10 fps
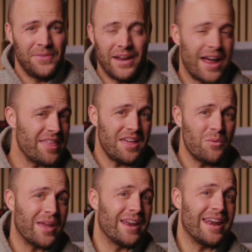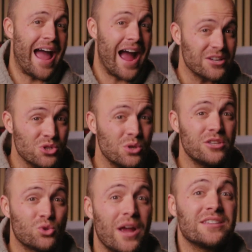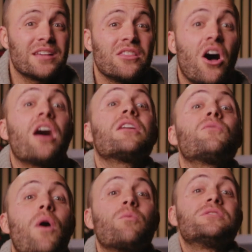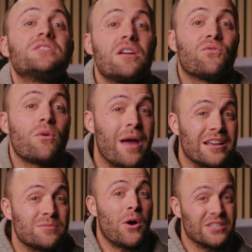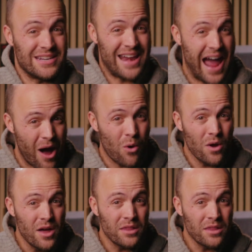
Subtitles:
And I think we can actually trace a lot of what we're seeing from Xbox now,